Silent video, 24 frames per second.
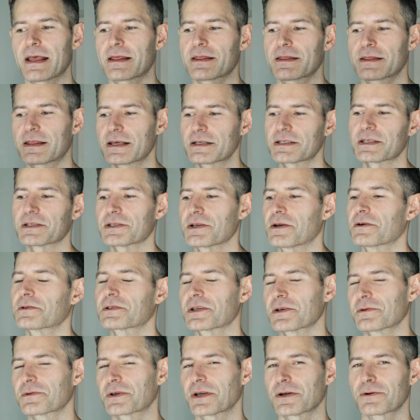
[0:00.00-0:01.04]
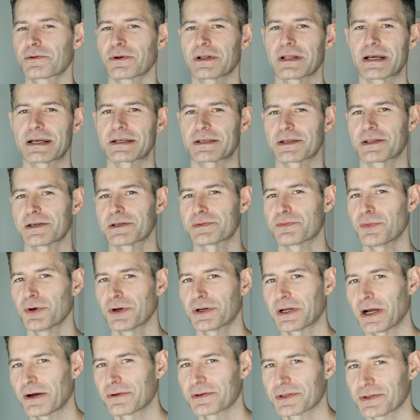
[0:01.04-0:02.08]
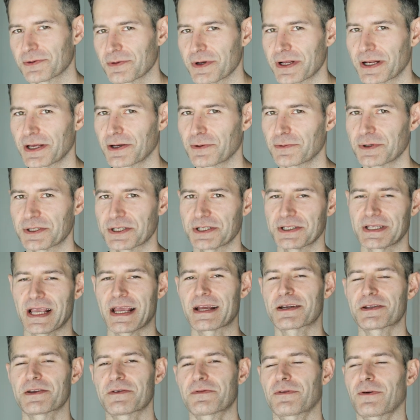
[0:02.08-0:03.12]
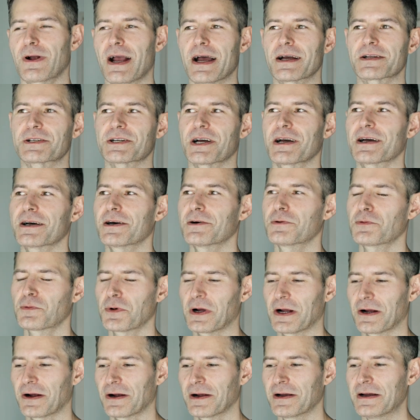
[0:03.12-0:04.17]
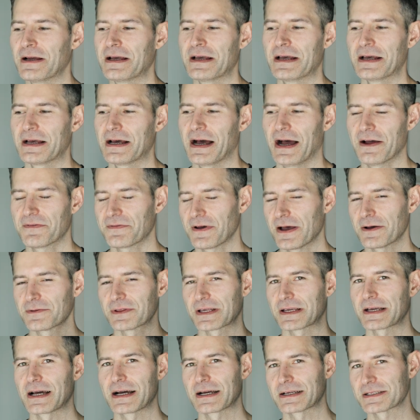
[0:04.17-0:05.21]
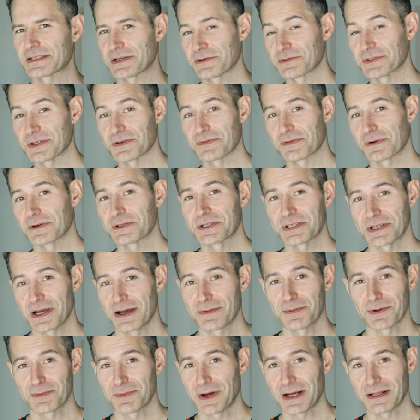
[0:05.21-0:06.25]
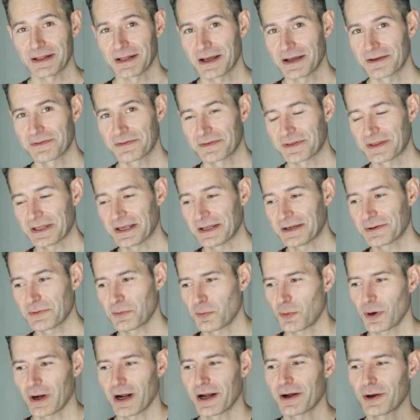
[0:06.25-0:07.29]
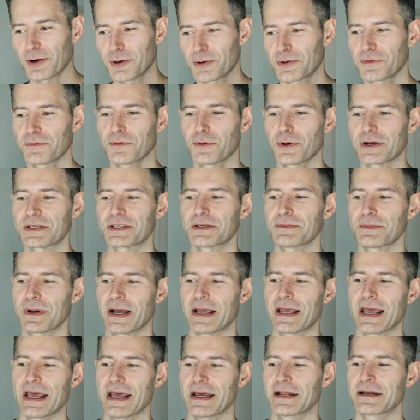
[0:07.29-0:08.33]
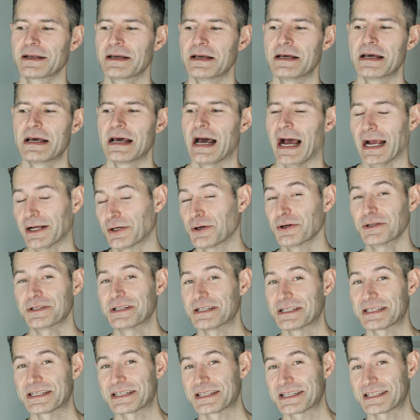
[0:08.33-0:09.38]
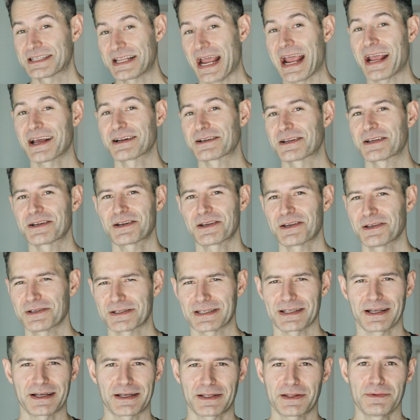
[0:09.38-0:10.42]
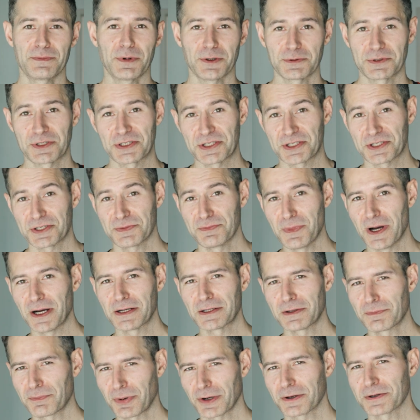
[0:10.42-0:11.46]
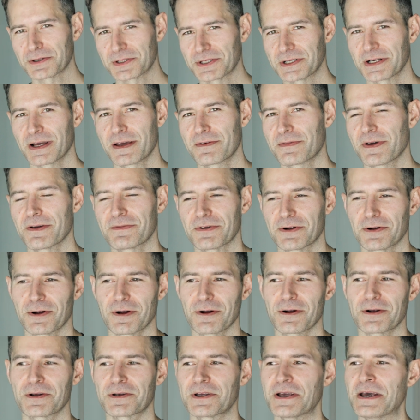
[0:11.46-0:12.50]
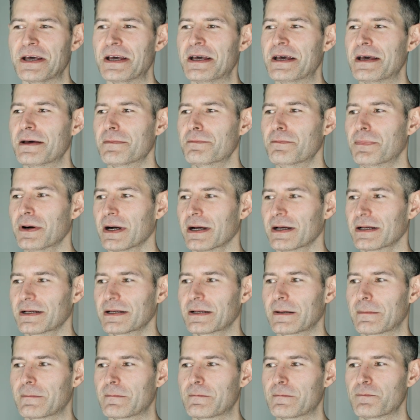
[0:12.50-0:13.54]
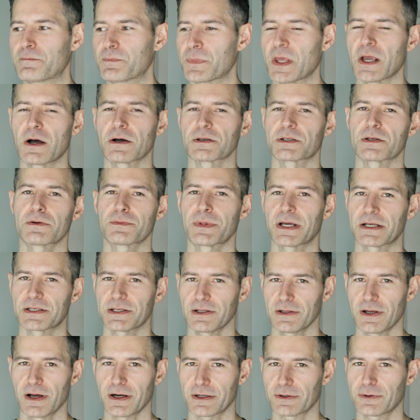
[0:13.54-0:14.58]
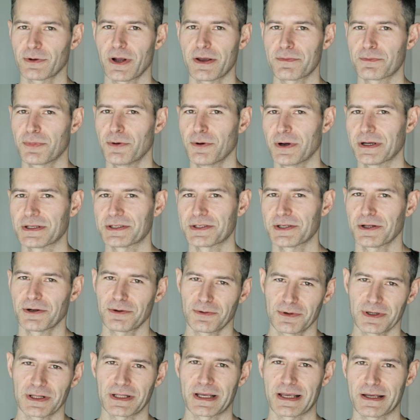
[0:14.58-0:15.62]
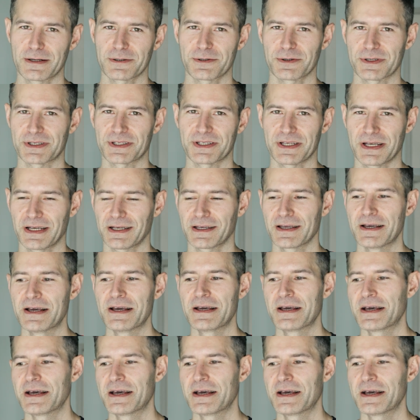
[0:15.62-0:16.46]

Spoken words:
This is also going to relate to this book I was reading, which is Anti-Fragile, where I found the guys, it was the first time in my life where I heard a voice in my head. I couldn't stand it. He's like the most smug person I've ever heard, but he also makes a lot of great points that are really interesting.